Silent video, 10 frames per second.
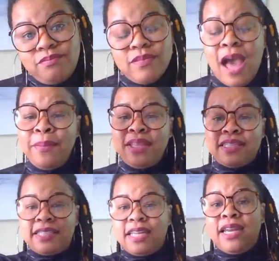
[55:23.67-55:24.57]
I'm either
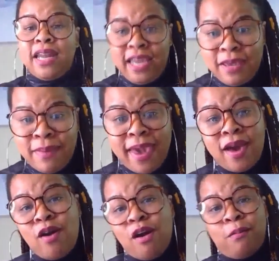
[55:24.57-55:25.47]
sending an email
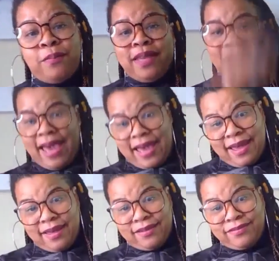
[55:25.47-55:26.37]
or I'm gonna be live.
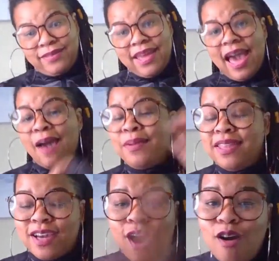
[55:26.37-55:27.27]
I'm either
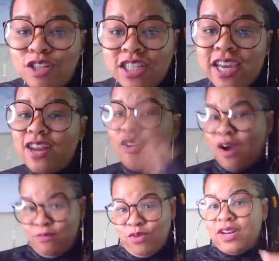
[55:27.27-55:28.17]
coaching or
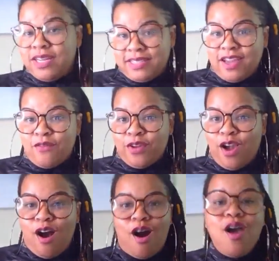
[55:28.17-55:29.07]
I'm doing a discovery
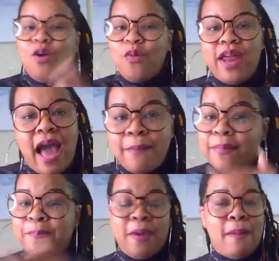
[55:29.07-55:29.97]
call. What I'm
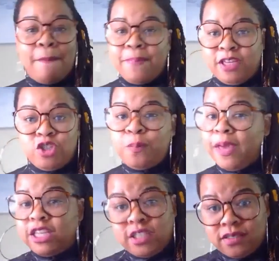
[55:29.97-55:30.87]
am I did you
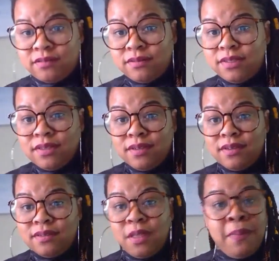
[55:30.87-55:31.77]
pitch
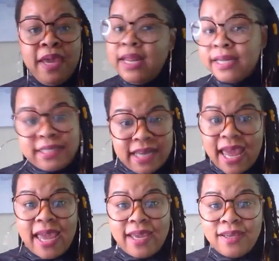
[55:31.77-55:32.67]
the media
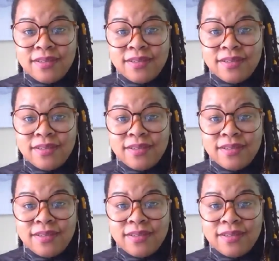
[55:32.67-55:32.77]
today?